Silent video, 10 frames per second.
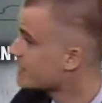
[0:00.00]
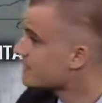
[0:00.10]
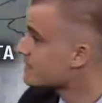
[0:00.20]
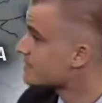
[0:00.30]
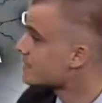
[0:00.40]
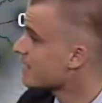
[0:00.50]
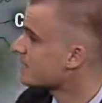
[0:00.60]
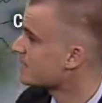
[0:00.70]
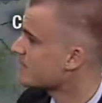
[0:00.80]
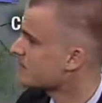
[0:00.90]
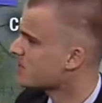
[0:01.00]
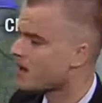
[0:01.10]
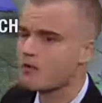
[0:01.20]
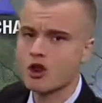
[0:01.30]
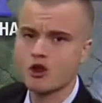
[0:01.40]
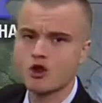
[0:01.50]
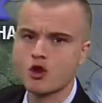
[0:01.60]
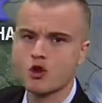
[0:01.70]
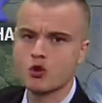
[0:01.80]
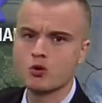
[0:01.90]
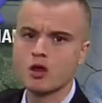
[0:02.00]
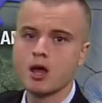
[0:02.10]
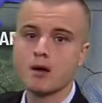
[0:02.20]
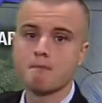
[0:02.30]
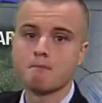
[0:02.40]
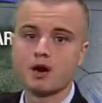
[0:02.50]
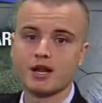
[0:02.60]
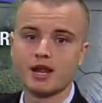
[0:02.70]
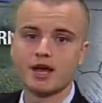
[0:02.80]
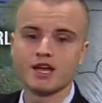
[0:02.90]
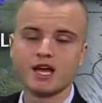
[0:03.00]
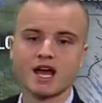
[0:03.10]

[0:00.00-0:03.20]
get to the state sometime around noon Monday.